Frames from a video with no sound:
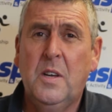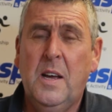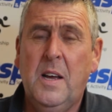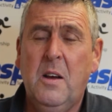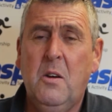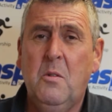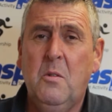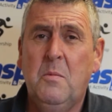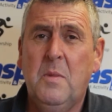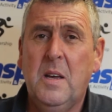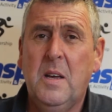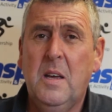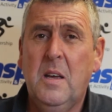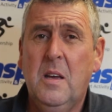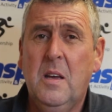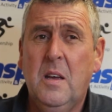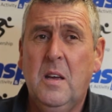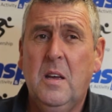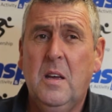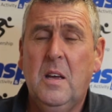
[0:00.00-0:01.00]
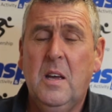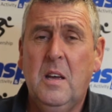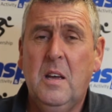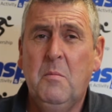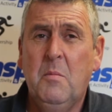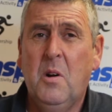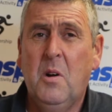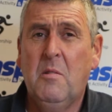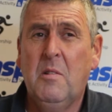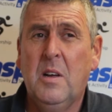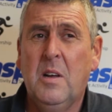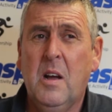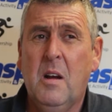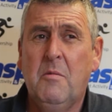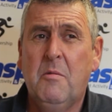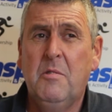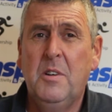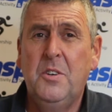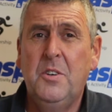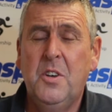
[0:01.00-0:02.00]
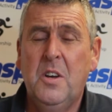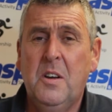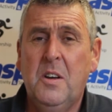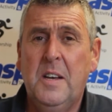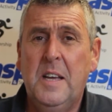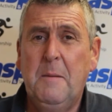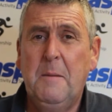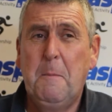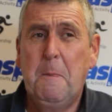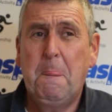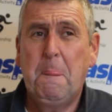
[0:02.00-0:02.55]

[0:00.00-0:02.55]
help me in my recovery journey.